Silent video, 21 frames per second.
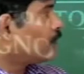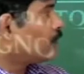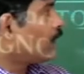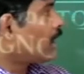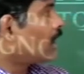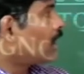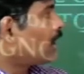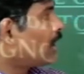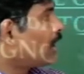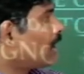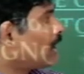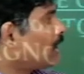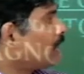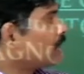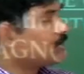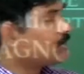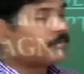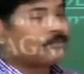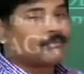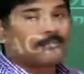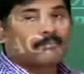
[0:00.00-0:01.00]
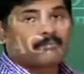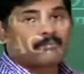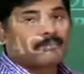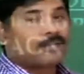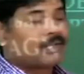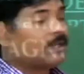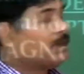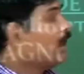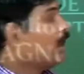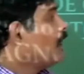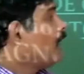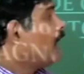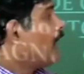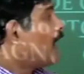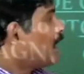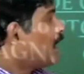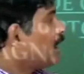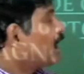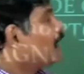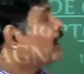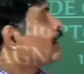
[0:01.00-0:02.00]
organism,
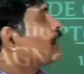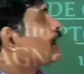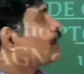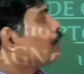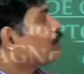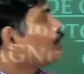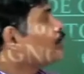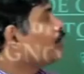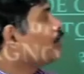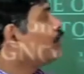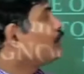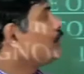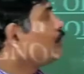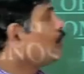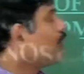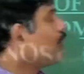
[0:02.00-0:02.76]
and here you need to